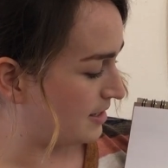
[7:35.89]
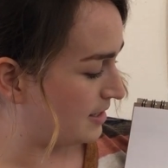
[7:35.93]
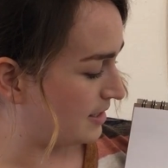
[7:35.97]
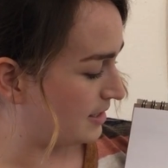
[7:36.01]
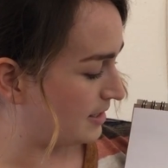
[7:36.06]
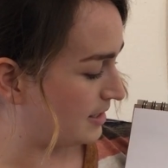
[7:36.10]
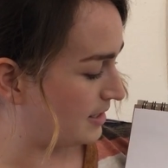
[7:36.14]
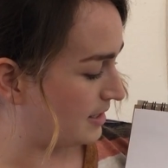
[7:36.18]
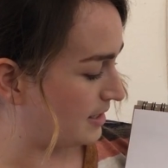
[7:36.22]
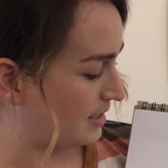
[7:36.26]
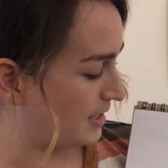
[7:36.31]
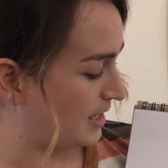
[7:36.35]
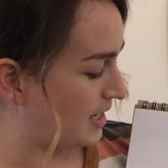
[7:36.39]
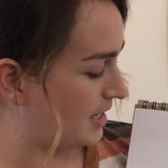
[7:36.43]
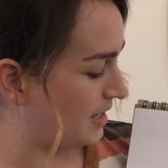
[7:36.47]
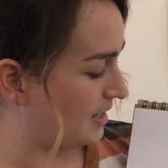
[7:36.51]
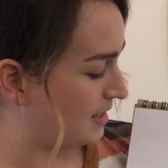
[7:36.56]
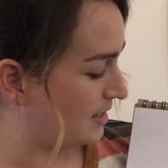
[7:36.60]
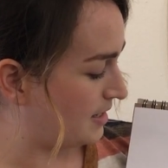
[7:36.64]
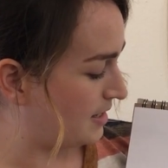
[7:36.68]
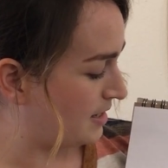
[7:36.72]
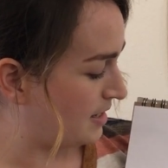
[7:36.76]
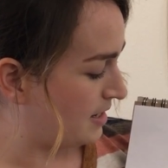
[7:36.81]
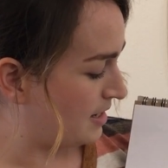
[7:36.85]
Let's
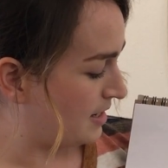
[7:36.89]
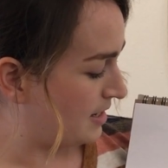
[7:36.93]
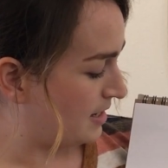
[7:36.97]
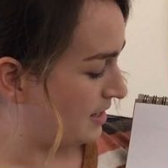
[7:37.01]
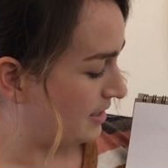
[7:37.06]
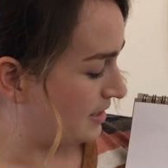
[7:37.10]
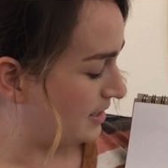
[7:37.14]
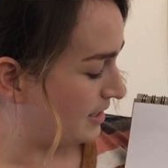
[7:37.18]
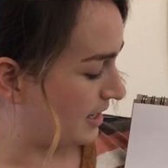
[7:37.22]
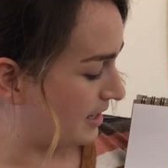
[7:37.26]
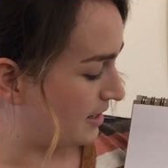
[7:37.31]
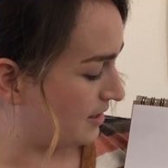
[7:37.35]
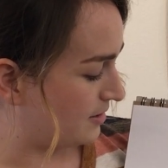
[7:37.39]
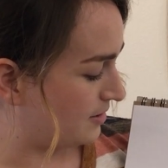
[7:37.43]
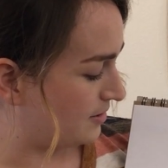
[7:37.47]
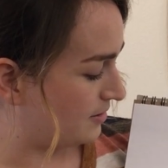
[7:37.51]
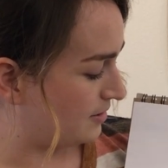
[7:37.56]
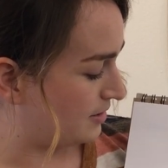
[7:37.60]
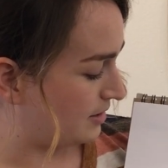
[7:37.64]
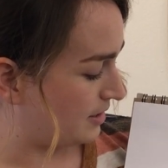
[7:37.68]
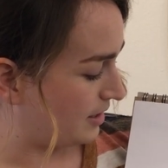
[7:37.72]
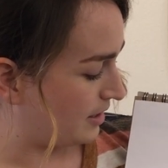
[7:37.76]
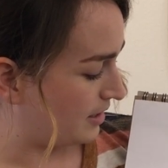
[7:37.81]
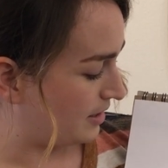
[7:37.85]
see,
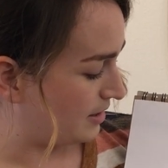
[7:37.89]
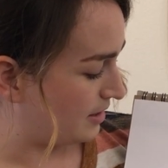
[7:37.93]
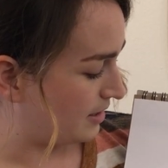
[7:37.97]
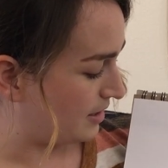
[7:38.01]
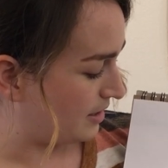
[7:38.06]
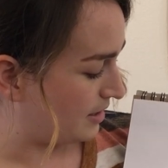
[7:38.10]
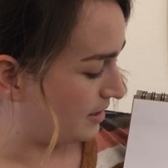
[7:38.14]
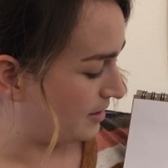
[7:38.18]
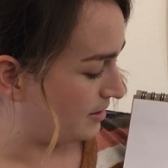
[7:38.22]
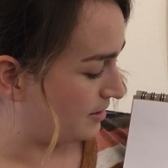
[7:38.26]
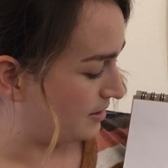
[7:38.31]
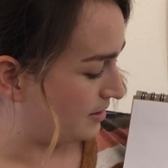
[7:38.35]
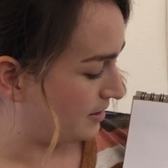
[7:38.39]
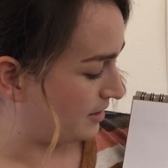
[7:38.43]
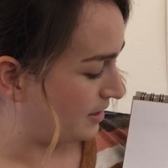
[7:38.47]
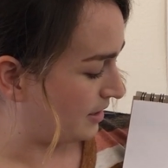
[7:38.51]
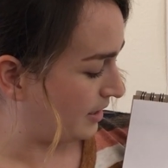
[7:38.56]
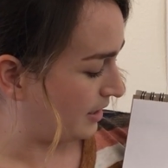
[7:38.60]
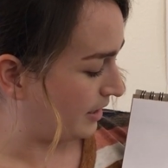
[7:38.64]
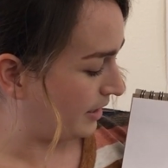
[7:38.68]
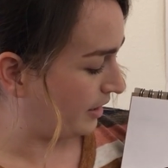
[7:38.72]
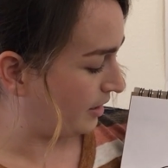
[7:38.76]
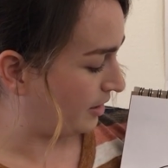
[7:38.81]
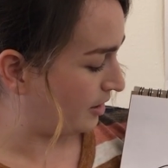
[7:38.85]
down and then
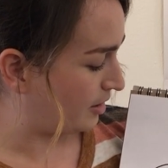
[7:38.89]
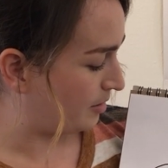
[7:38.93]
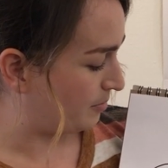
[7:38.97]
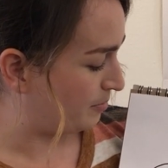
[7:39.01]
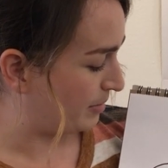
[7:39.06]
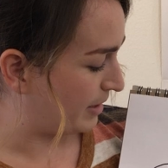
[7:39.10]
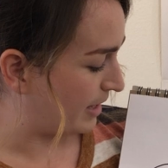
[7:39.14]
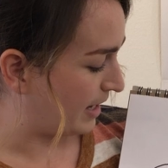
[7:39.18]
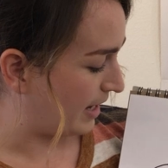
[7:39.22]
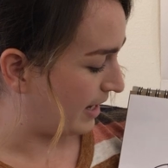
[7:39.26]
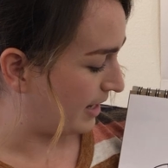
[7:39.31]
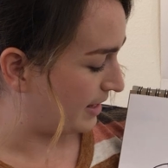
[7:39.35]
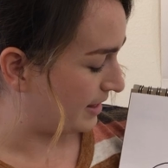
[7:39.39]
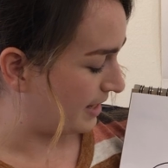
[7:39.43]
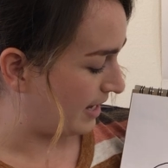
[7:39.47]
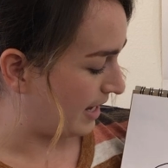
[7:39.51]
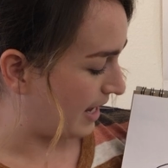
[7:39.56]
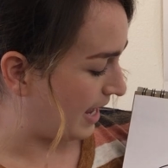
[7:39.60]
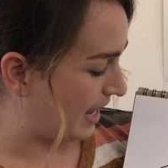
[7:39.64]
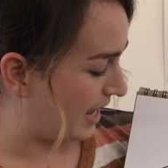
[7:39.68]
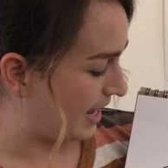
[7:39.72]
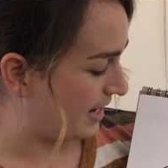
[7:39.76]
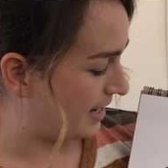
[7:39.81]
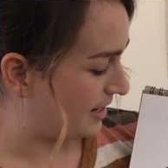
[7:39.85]
here behind the
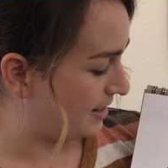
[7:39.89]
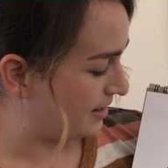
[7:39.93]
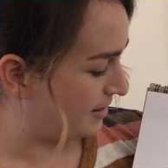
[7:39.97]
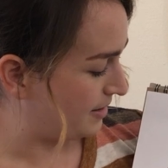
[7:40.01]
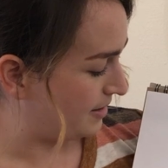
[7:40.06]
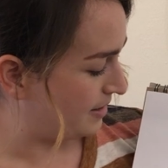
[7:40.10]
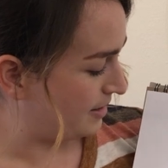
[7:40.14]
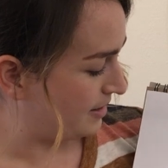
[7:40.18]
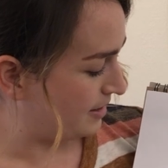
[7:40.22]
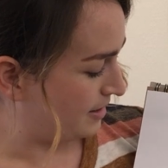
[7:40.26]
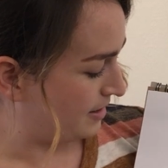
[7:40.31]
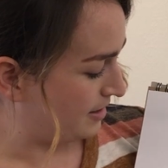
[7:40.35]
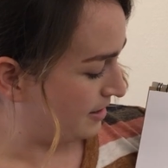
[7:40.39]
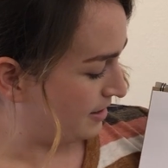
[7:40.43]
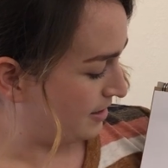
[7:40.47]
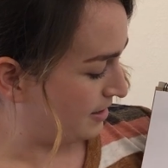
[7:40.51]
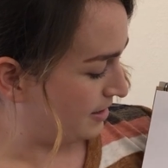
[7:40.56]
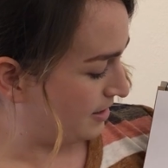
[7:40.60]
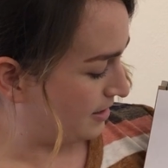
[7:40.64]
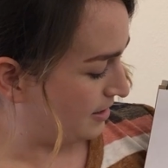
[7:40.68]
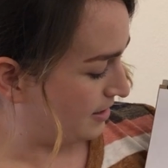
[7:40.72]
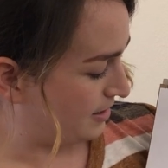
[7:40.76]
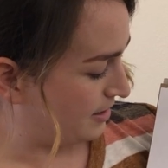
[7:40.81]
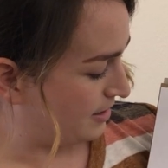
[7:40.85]
head,
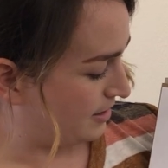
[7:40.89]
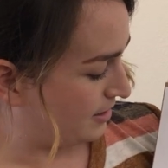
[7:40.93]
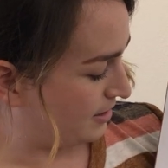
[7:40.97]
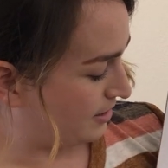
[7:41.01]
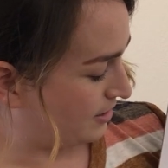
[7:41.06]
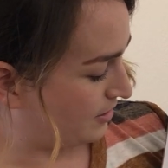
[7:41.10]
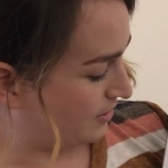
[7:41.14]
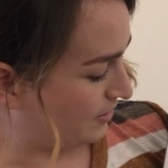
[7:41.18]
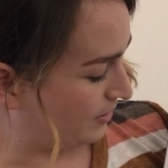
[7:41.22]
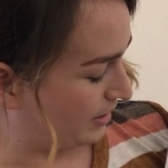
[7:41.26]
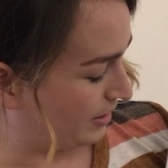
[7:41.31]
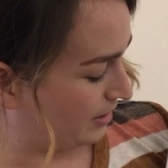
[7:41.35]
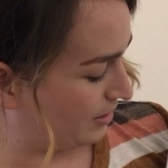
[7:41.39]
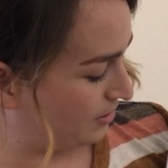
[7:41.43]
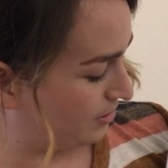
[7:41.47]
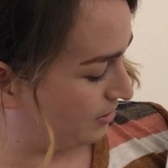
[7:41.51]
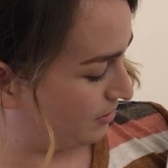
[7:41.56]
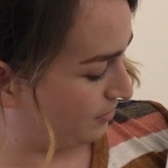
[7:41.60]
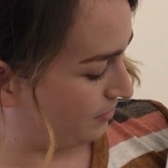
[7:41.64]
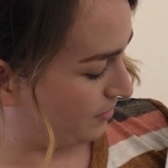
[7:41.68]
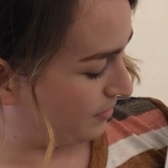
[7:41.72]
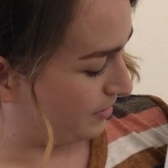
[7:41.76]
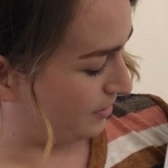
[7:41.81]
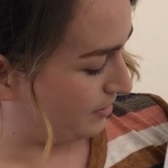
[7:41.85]
going
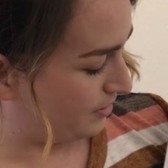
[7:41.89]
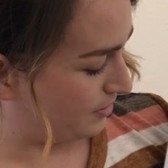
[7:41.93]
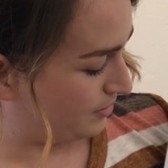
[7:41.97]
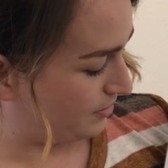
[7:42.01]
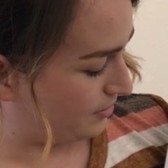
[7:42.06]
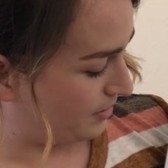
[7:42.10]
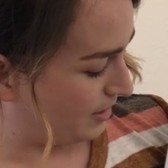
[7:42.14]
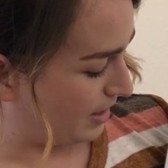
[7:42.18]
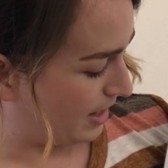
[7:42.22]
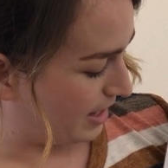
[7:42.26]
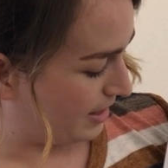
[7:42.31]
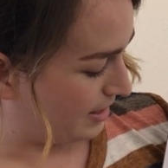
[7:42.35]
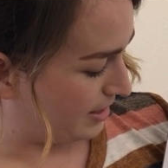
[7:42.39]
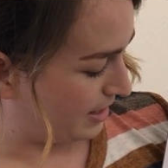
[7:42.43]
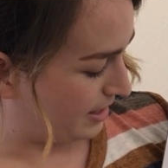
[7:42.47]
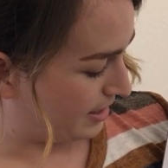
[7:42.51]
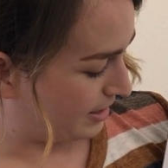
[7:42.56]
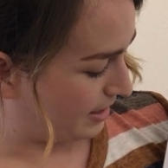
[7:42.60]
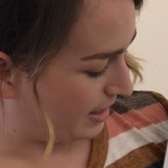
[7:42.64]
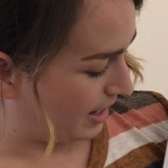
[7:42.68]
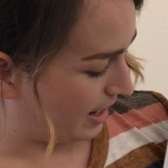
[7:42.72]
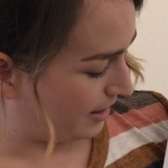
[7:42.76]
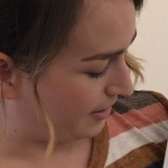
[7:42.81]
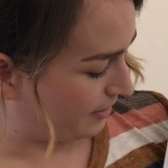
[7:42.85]
through and
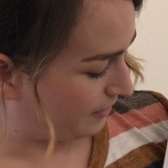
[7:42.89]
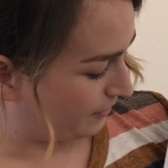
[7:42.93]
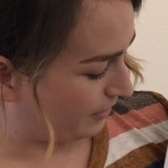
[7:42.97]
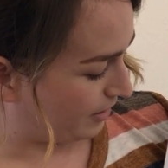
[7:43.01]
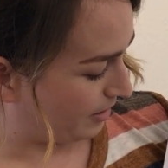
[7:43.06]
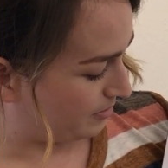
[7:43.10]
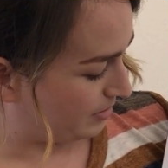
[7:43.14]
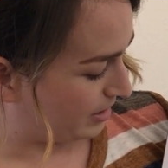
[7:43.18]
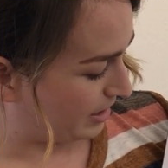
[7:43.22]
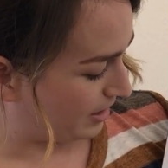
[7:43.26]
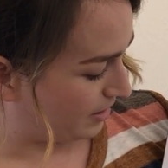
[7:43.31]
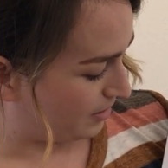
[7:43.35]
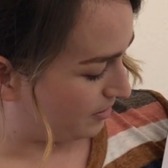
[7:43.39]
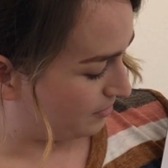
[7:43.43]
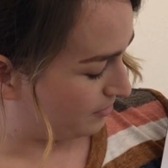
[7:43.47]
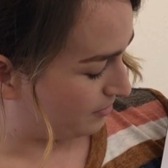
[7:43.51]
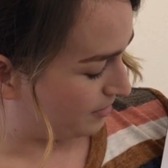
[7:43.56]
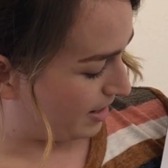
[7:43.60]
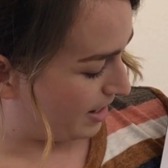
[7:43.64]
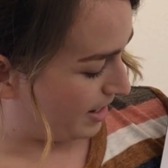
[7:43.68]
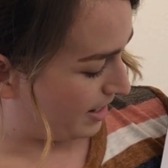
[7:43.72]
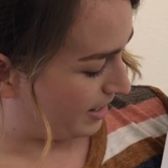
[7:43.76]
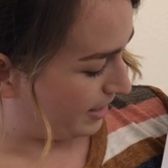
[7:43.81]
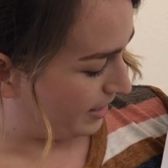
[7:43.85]
then kind of coming out
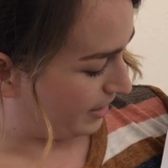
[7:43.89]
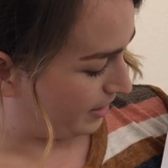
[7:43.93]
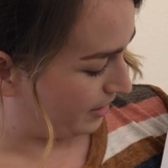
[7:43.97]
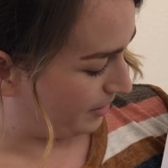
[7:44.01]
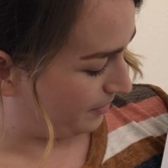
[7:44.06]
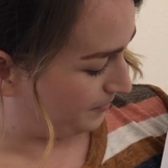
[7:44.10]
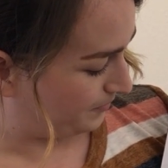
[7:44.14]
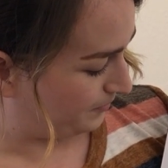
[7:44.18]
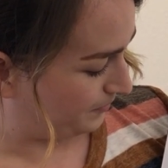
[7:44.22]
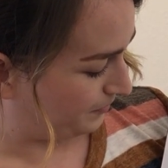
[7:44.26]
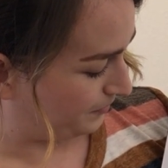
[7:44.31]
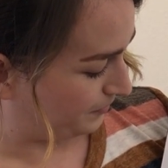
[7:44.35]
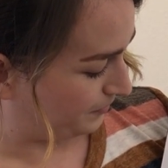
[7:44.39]
right here